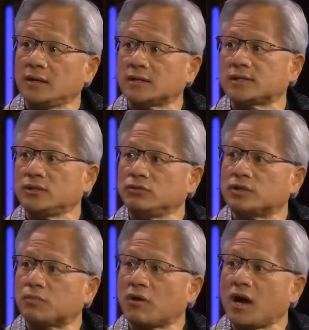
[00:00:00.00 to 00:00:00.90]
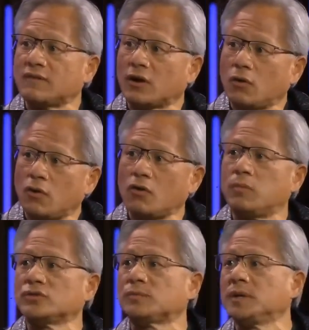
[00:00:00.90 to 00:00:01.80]
is you deprive a
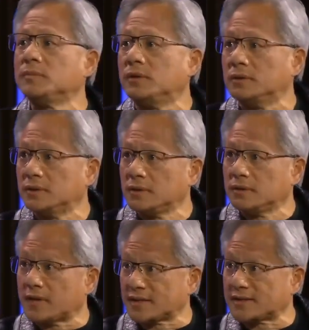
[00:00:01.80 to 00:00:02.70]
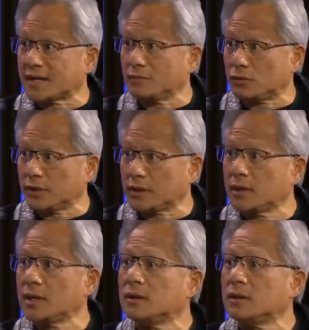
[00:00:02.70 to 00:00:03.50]
whole bunch of people that same learning.